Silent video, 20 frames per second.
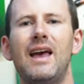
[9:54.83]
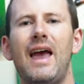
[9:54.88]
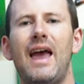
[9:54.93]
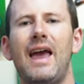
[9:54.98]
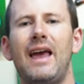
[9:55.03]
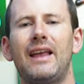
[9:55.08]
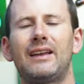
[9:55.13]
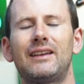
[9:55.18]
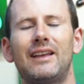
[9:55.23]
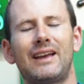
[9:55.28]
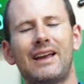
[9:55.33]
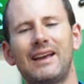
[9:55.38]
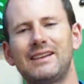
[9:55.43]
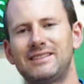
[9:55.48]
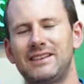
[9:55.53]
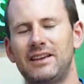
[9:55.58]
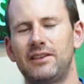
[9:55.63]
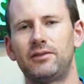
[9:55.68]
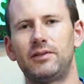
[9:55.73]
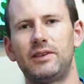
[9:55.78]
And like I
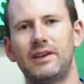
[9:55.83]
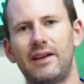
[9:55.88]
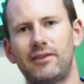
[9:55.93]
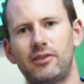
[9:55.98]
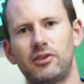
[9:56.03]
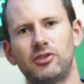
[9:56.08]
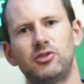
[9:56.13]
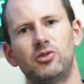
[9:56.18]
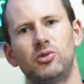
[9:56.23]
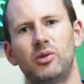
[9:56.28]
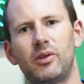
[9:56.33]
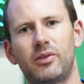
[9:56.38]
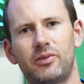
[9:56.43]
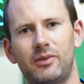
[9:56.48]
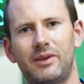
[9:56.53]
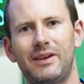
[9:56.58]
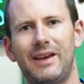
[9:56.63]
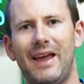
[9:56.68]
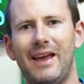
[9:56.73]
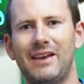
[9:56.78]
said, feed every 2 to
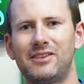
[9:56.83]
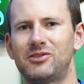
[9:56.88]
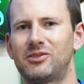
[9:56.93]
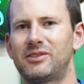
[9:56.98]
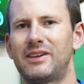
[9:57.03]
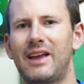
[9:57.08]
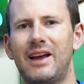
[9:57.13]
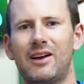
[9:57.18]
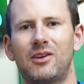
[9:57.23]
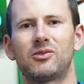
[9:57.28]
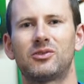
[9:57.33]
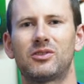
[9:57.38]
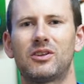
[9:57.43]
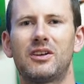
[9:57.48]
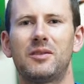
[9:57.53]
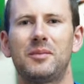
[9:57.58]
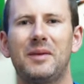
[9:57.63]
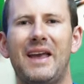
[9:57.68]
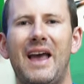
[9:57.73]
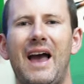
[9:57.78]
3 days, your geckos are
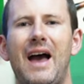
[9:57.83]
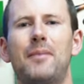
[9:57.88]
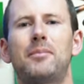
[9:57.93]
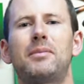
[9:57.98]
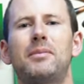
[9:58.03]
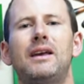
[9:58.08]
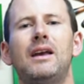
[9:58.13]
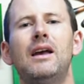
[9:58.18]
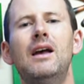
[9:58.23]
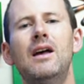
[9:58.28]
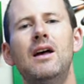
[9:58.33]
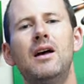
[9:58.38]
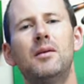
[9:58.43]
going to be happy.